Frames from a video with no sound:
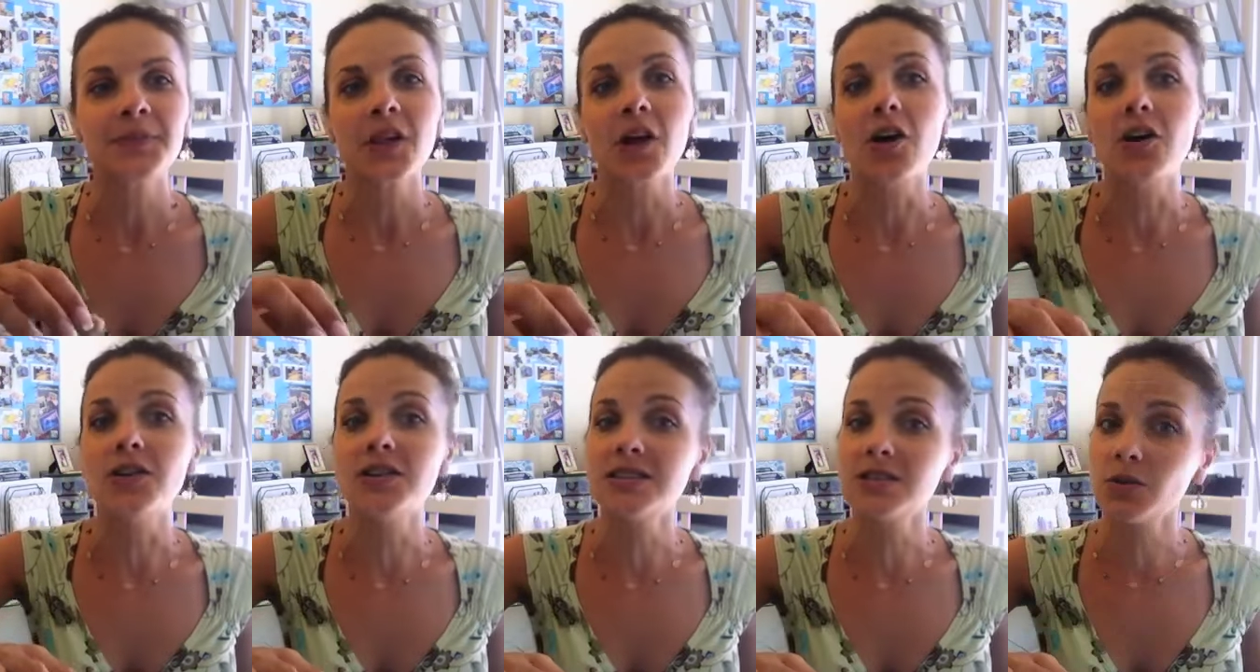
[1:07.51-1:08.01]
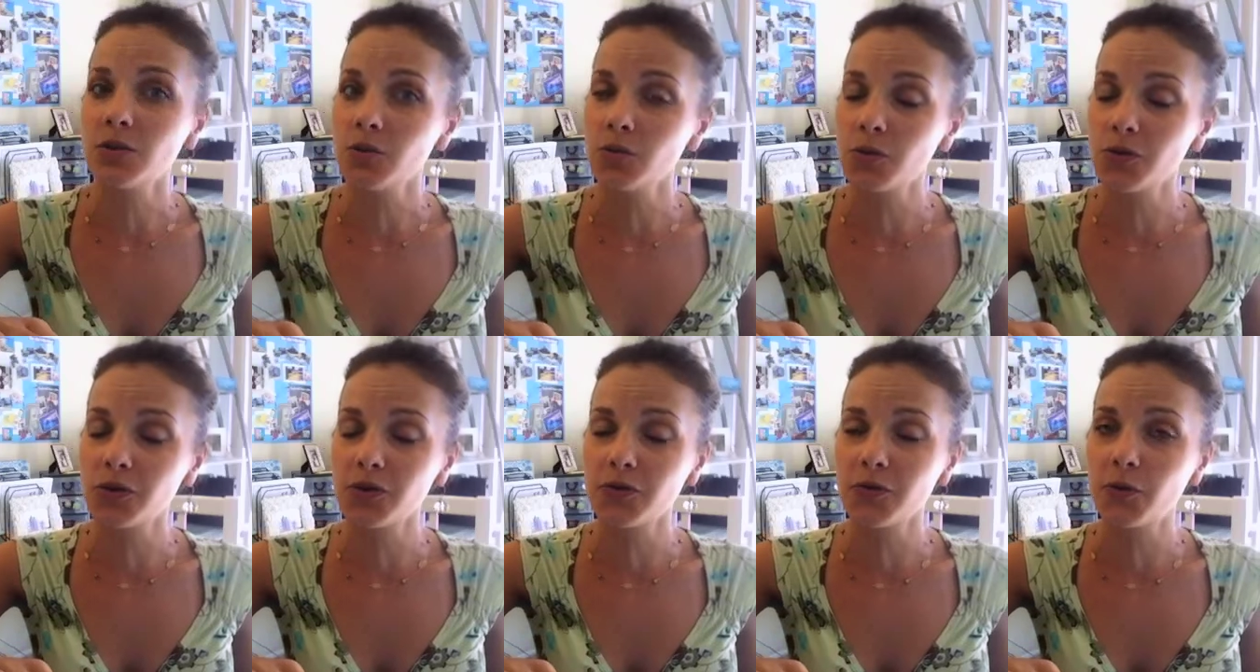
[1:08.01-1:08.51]
Also, a
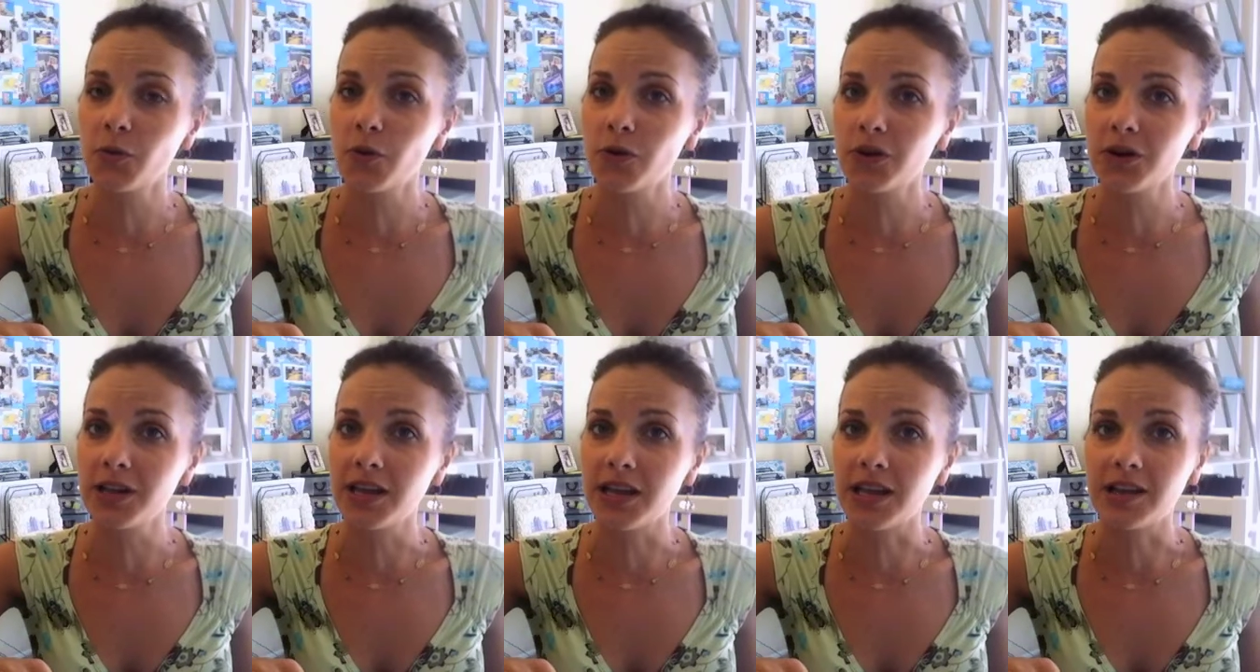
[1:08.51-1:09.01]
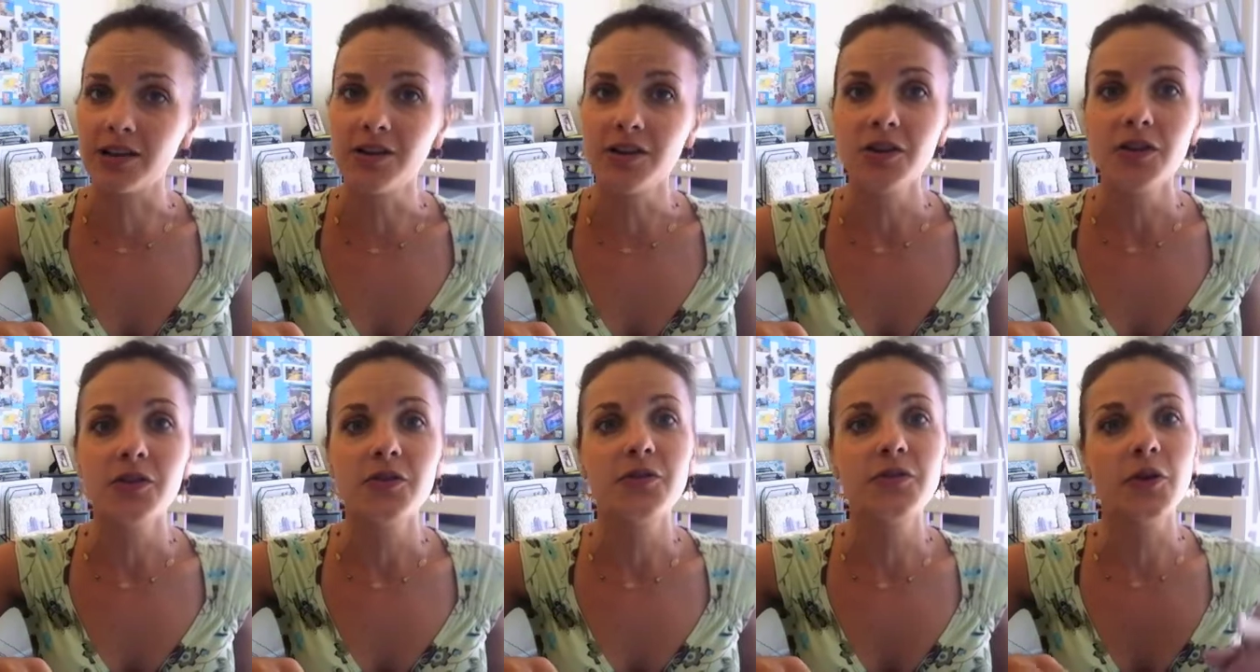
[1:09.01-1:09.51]
word of warning
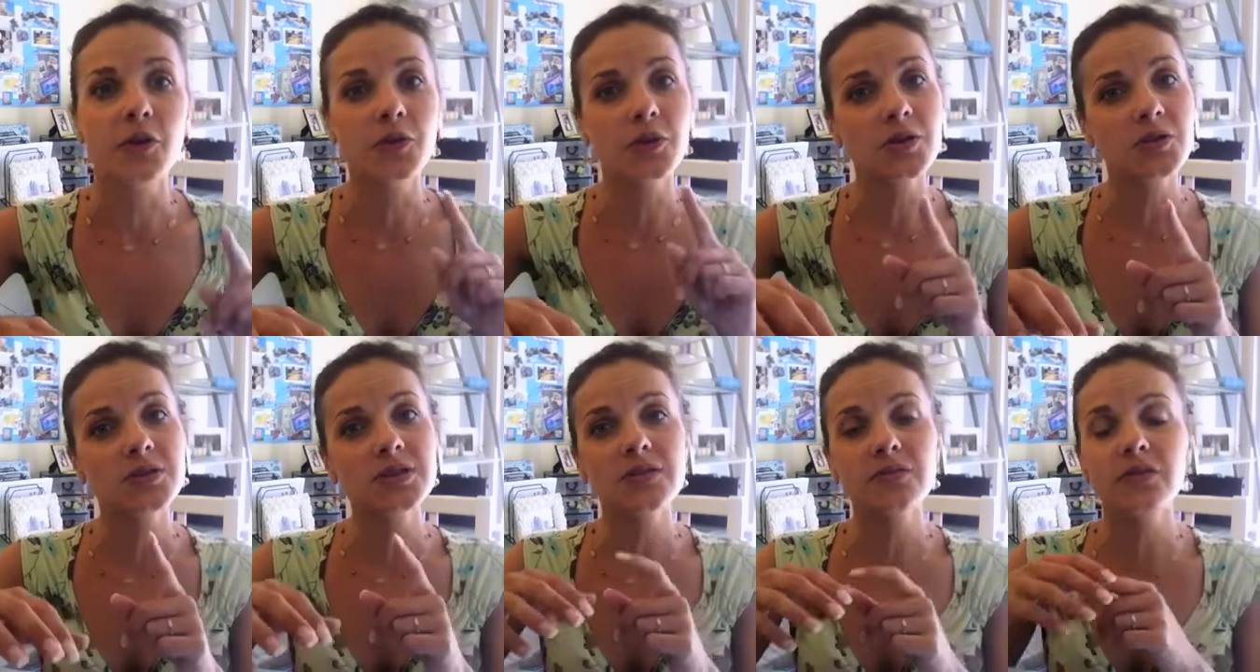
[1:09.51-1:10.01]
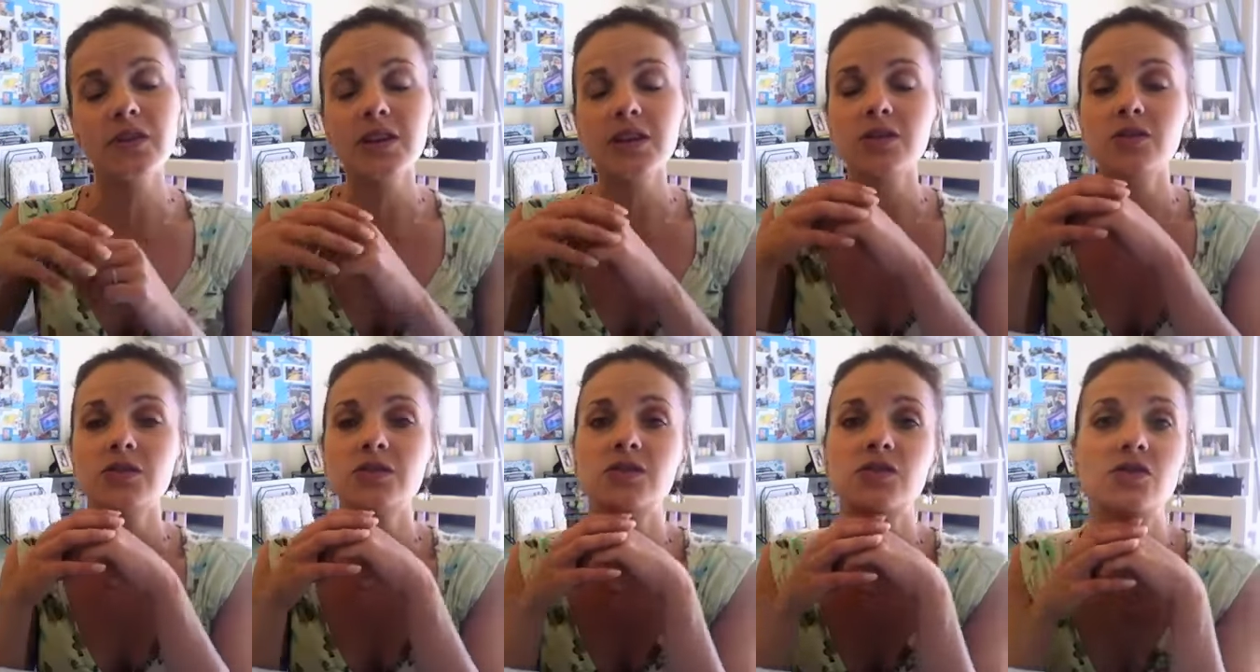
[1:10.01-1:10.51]
photos and
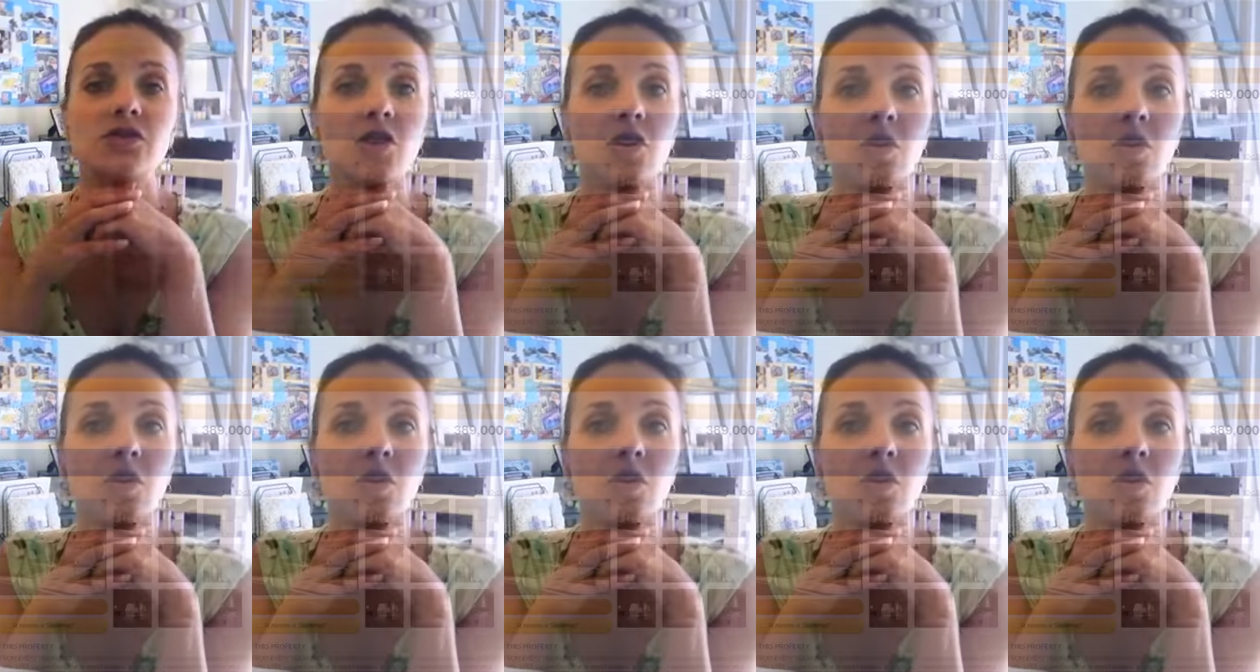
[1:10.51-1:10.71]
videos